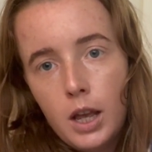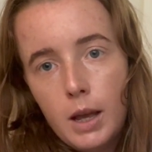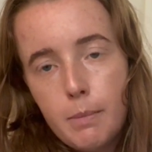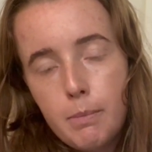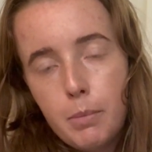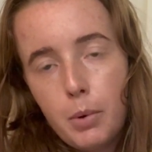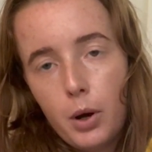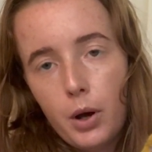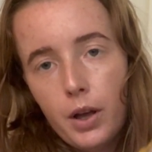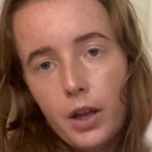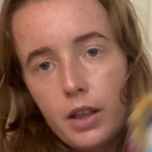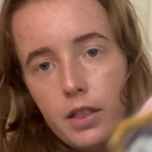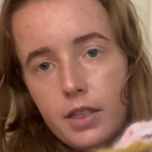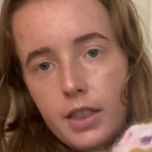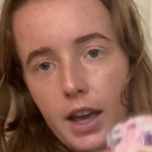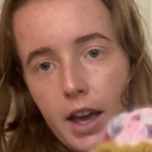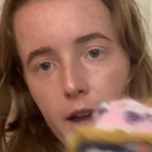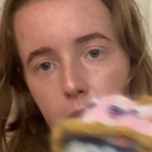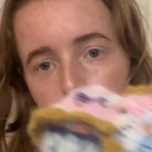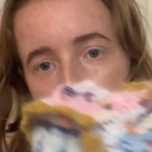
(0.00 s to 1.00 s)
but
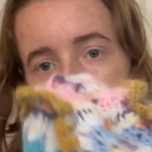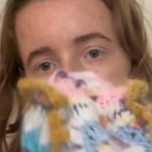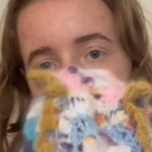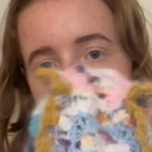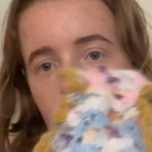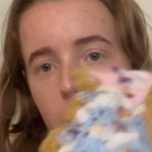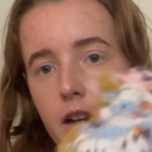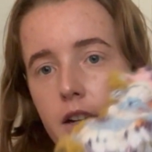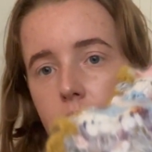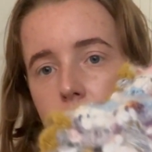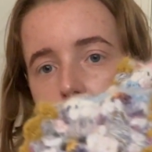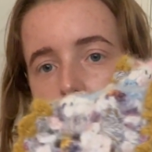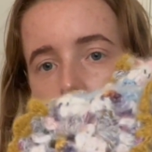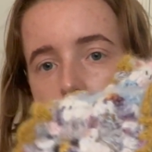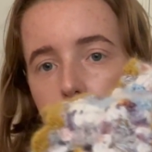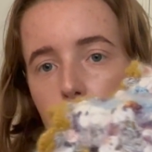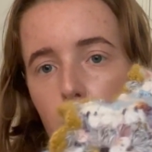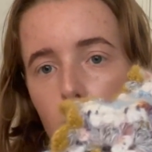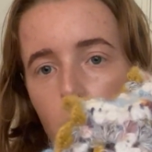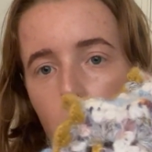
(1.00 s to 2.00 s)
that was kind of
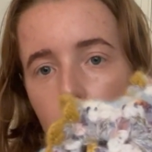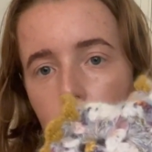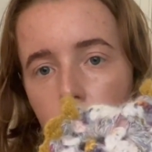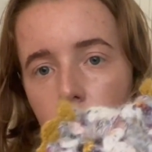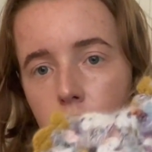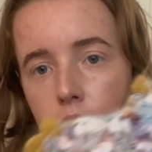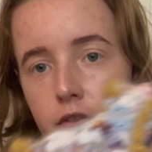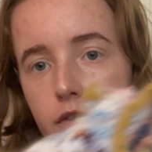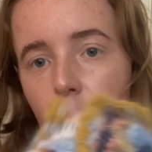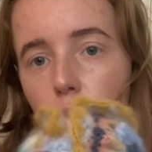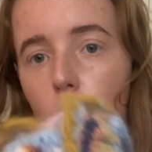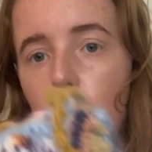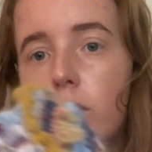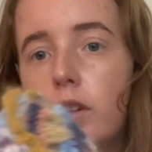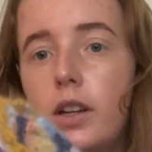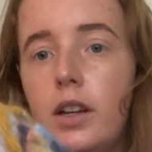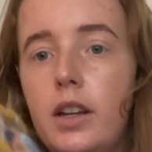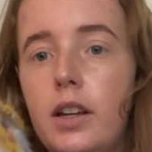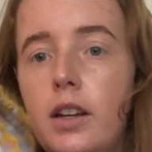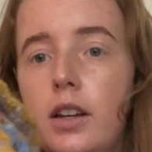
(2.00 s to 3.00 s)
like what
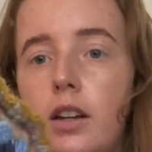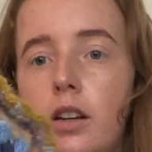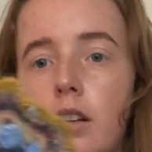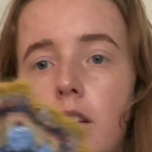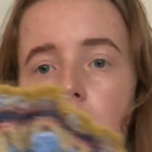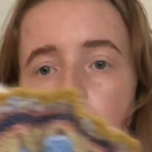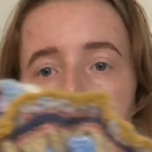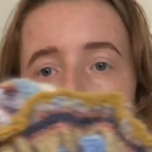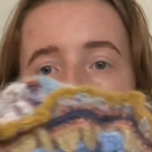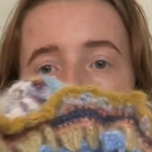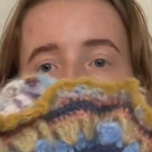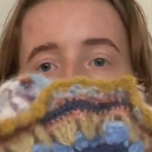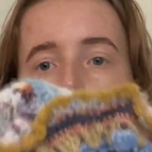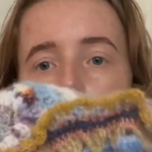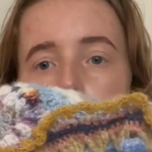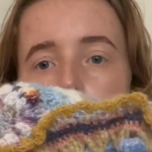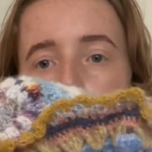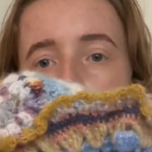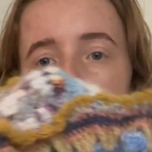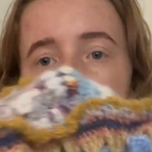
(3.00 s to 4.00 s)
unfolded. So
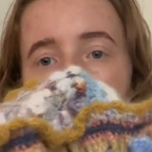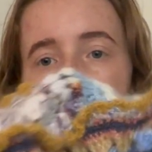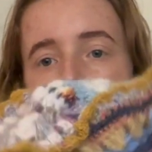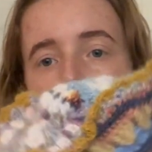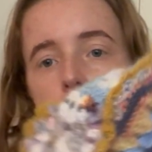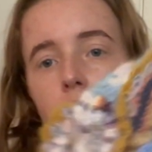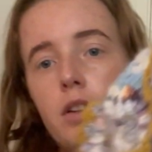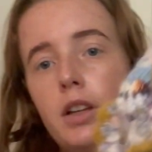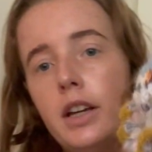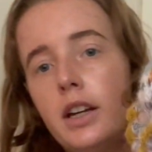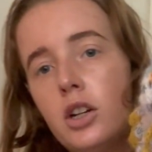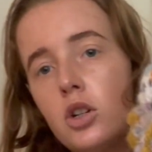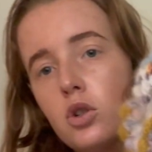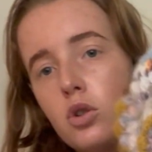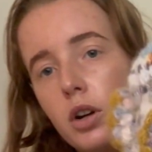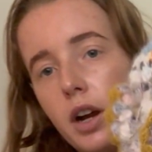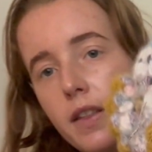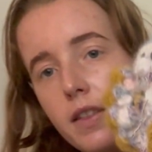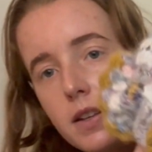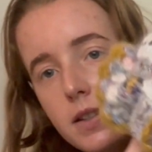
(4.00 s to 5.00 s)
I'm definitely gonna
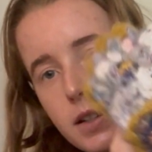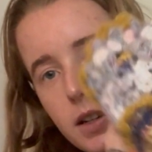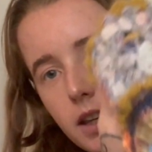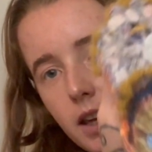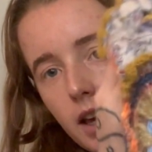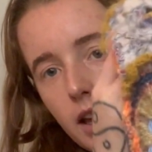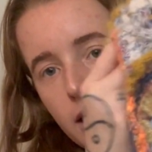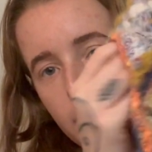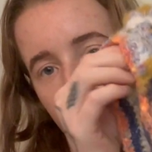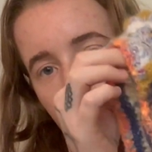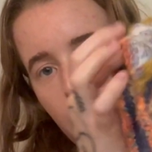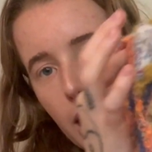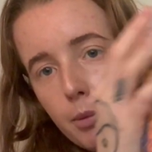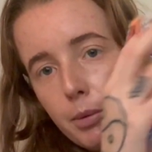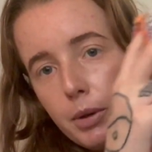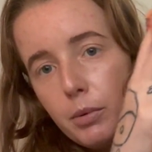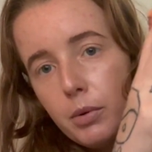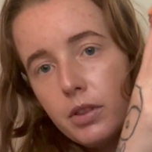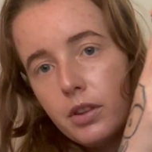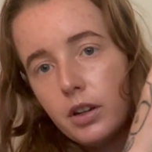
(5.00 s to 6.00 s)
try this again,
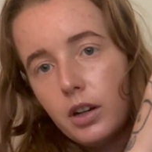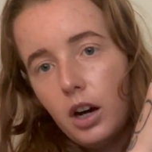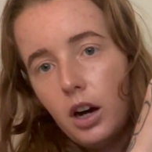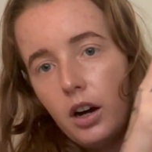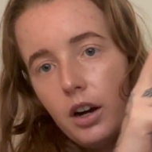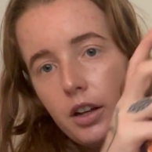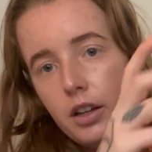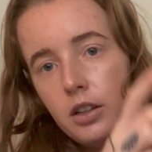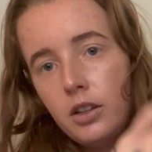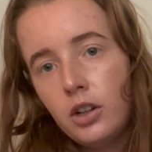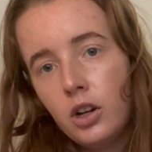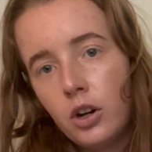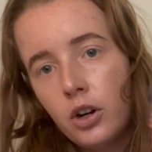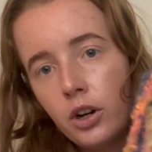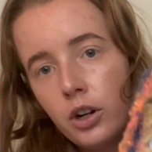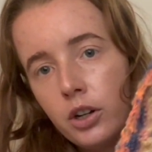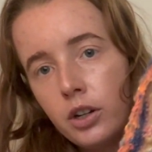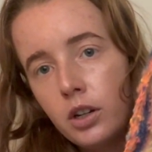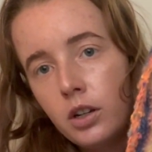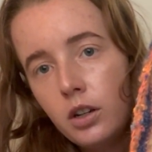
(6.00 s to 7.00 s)
probably with a cotton
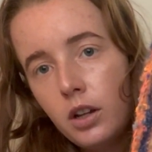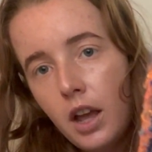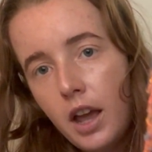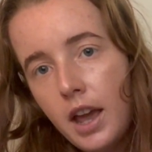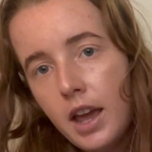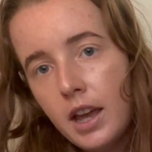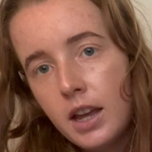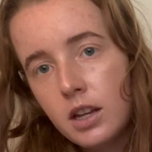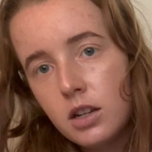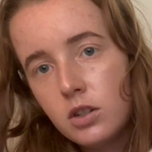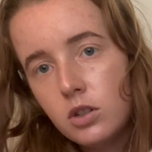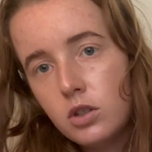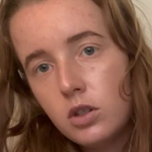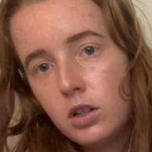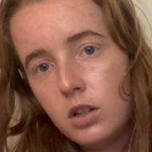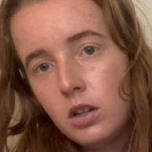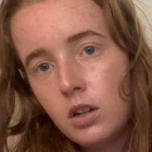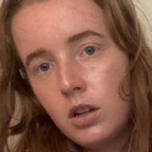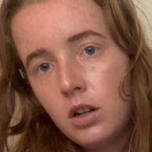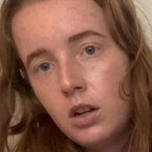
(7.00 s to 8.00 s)
yarn. And
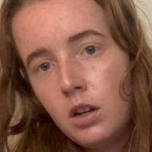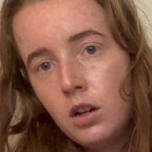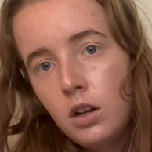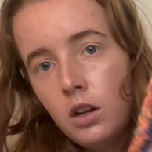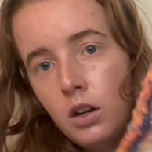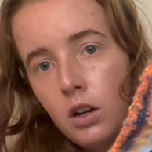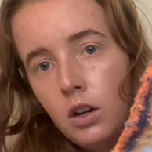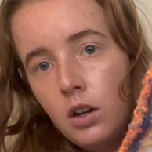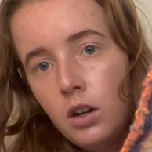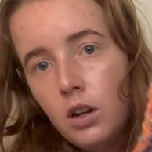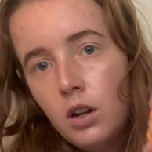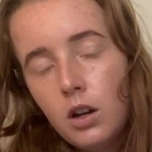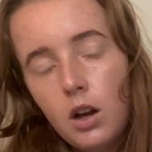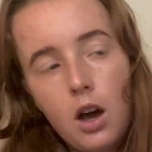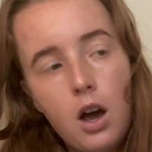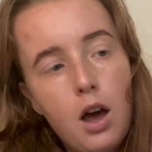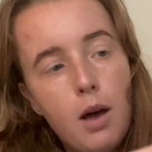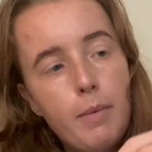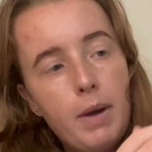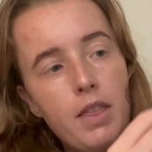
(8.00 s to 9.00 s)

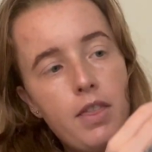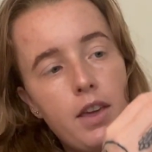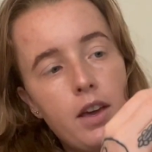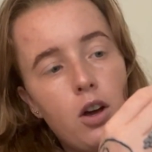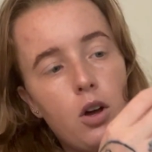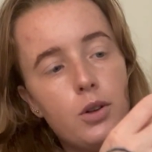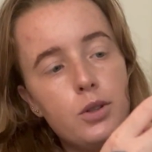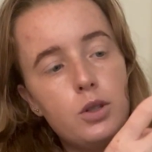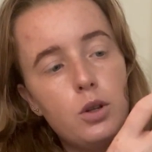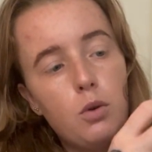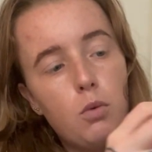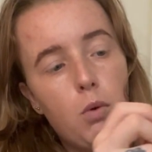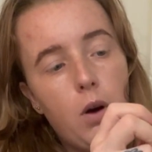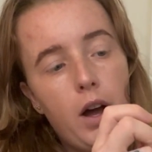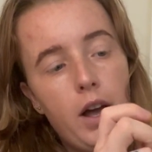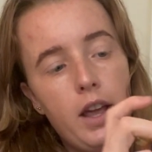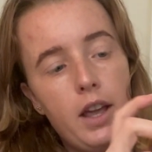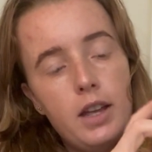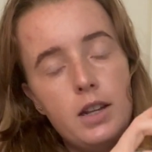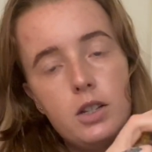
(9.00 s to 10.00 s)
I think also
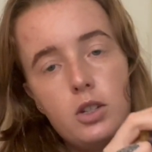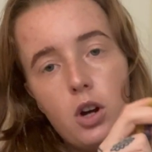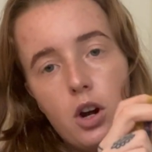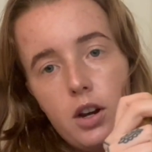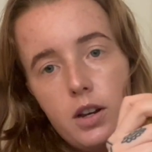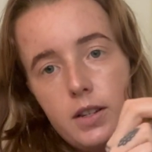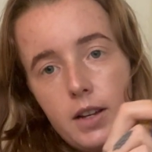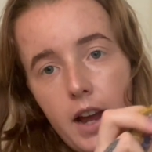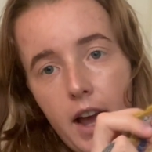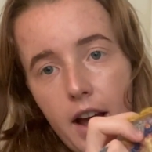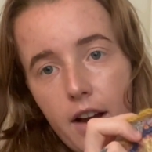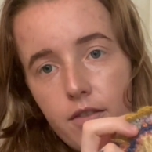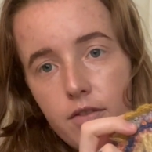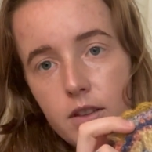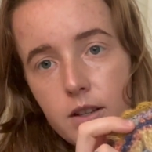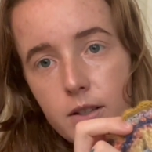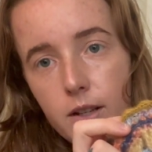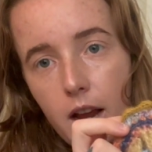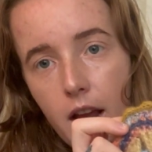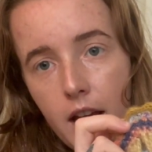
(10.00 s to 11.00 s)
why it started to have
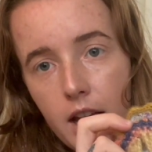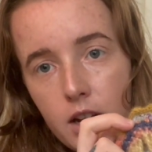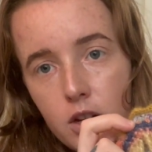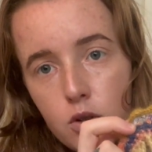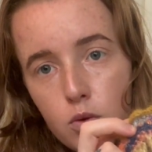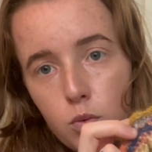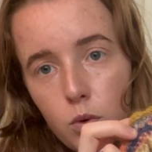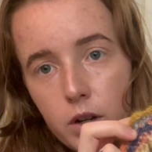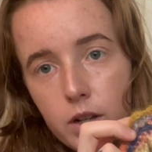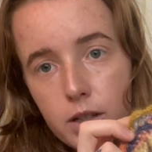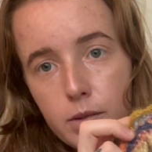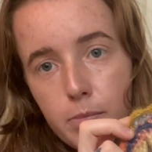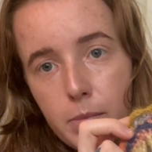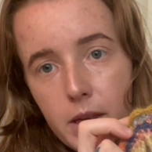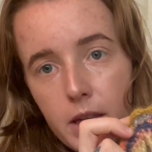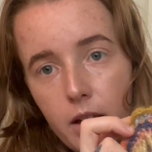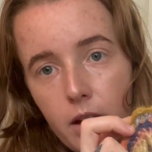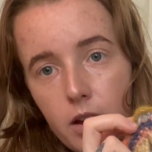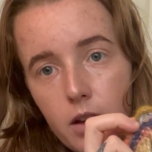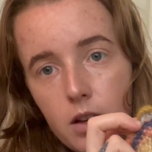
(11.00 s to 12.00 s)
this edge was
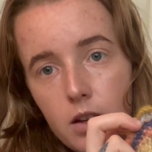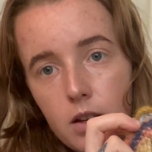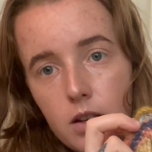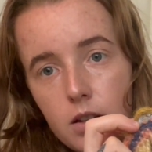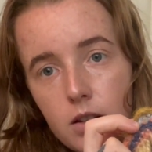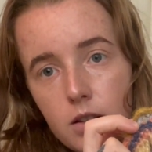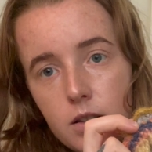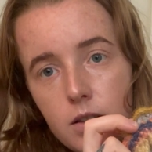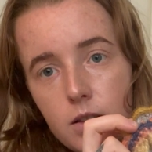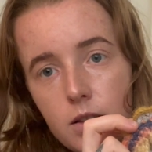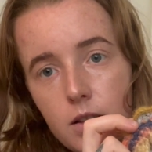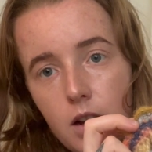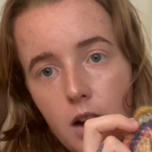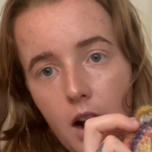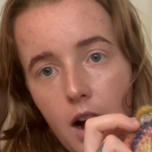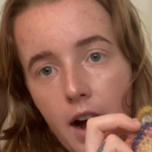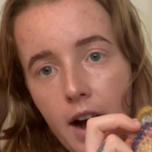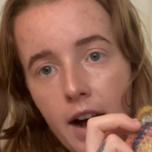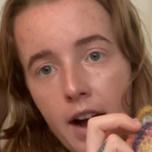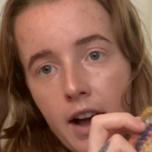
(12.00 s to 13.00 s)
because
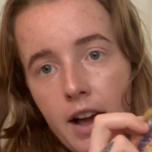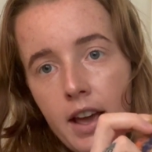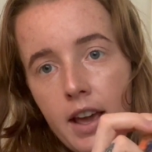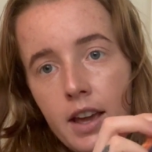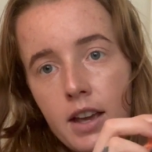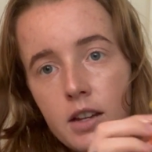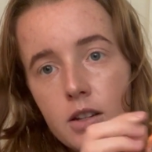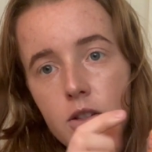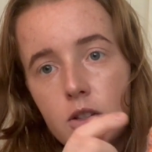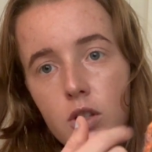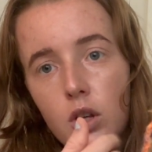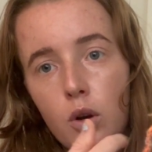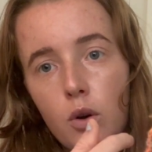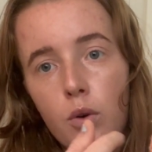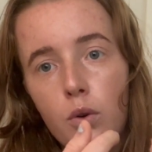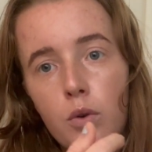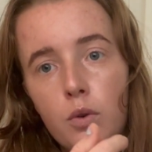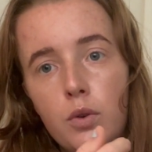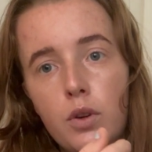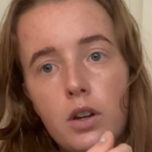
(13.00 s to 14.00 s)
I
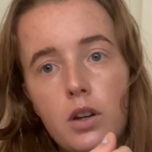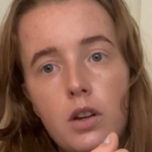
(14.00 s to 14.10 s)
sewed